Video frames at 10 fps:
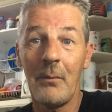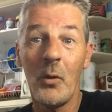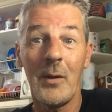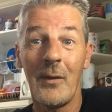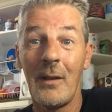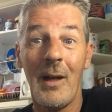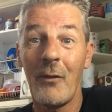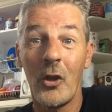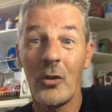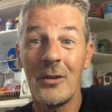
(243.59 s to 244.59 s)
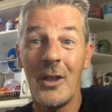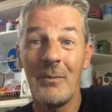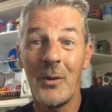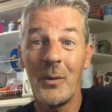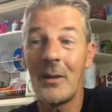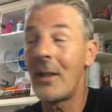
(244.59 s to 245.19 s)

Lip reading: I'm not even having a good time doing